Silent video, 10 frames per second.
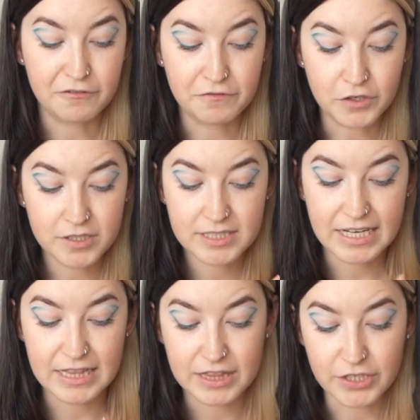
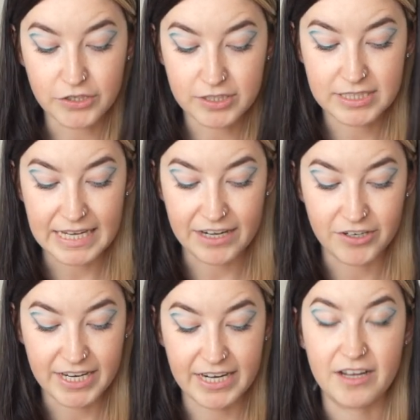first and third
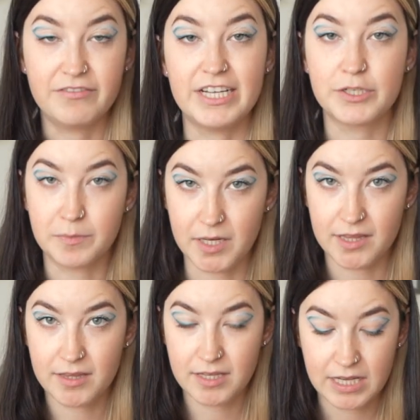Saturday of each month.